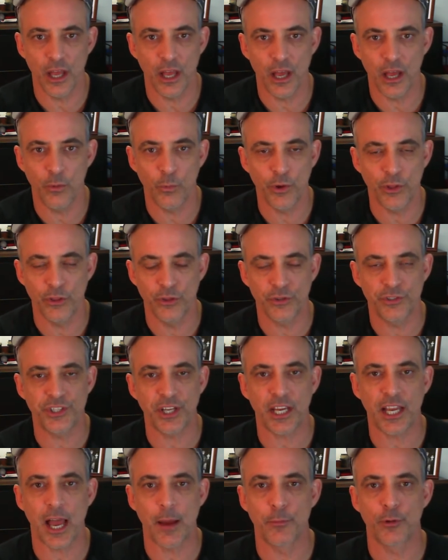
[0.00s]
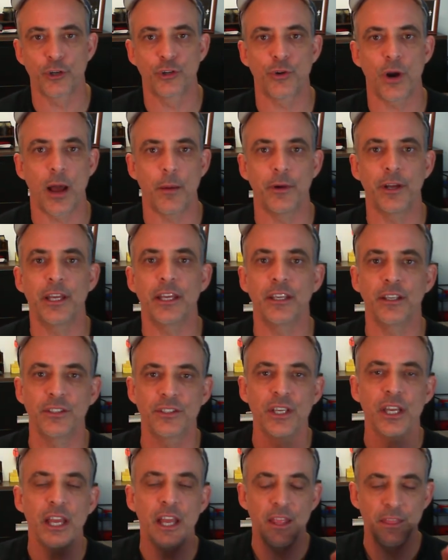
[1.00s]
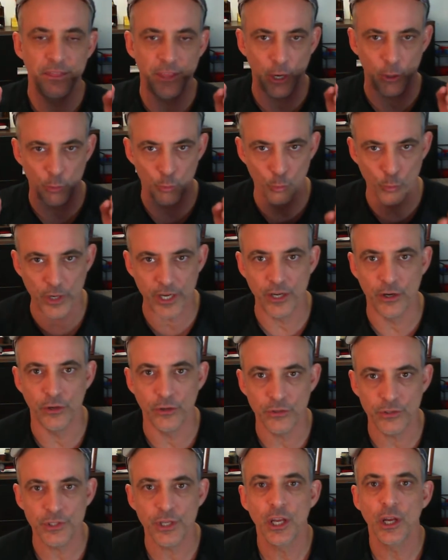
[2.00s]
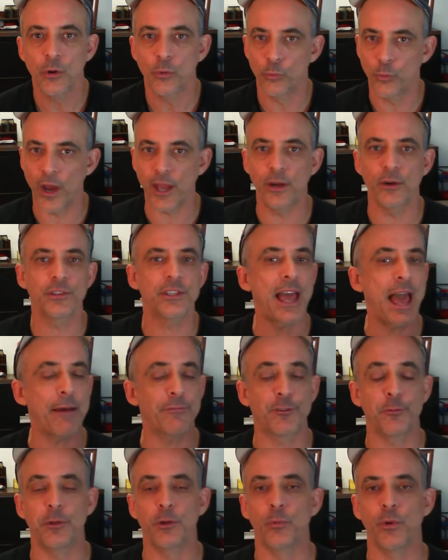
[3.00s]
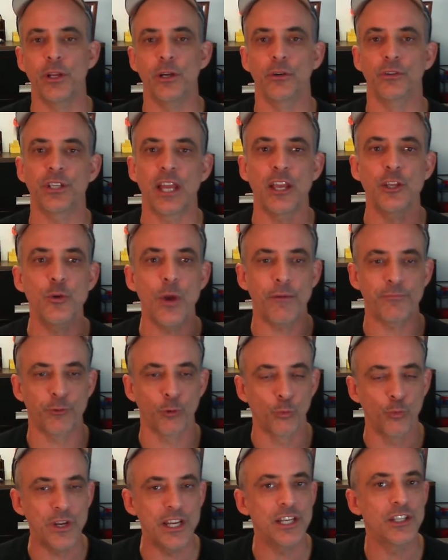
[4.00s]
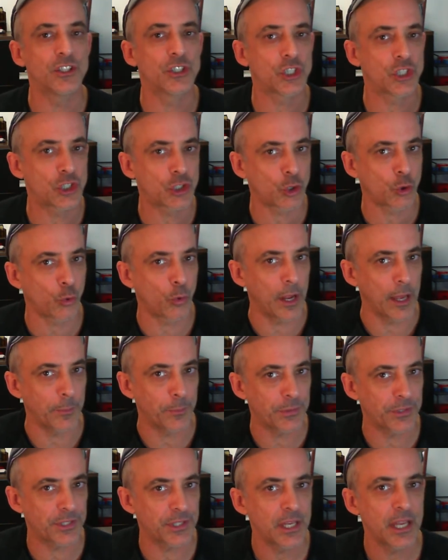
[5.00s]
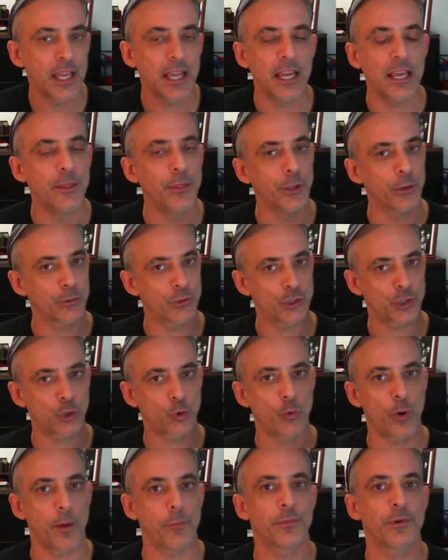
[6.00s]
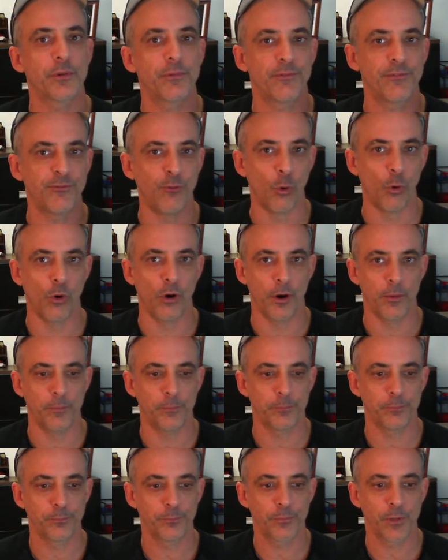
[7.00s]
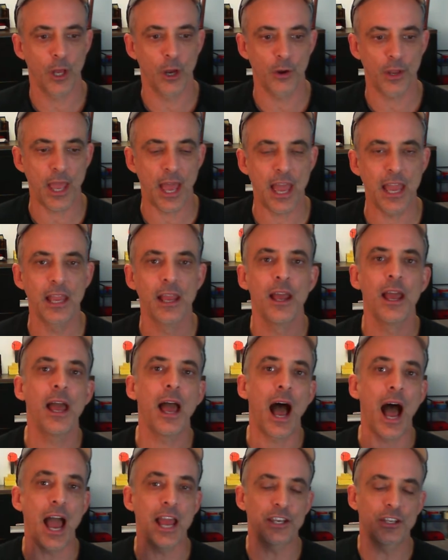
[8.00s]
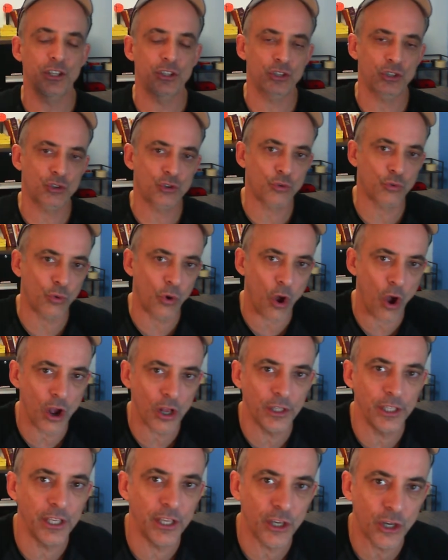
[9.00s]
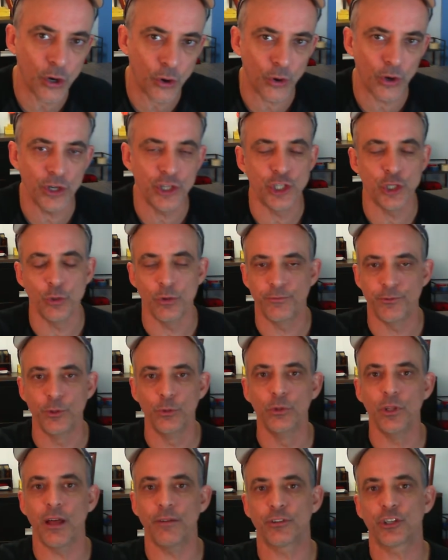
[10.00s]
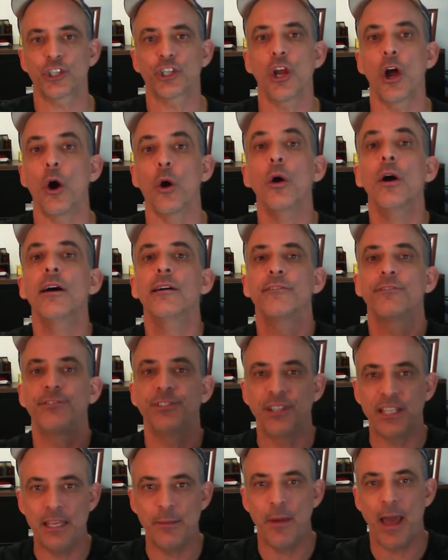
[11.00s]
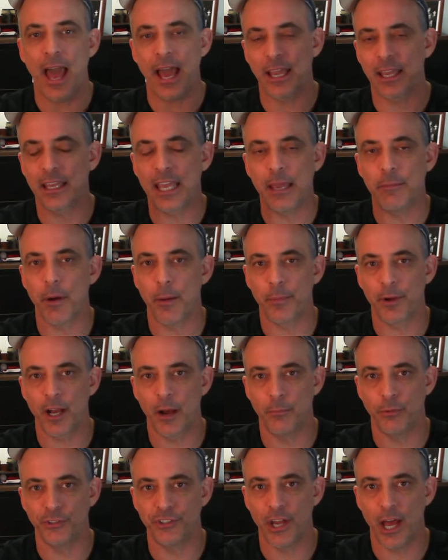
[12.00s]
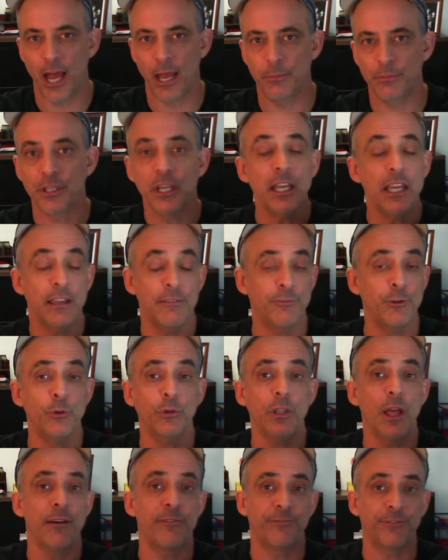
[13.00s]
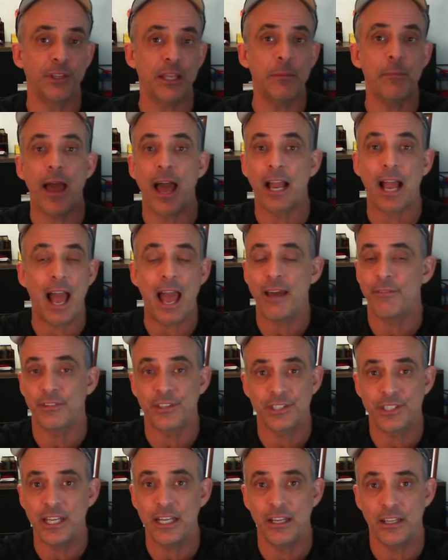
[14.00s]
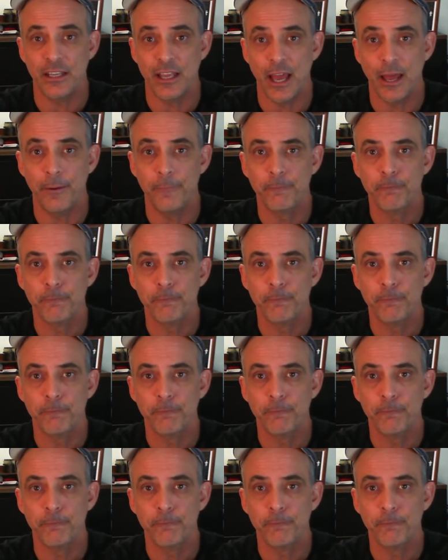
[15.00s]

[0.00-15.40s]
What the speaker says: whether they're sitcom or drama, is they're readers. Writers have to be readers, and you have to read scripts in their script form, okay? I strongly encourage you, if you love a show, Fleabag came up a couple times. If you love Fleabag, I haven't seen it yet,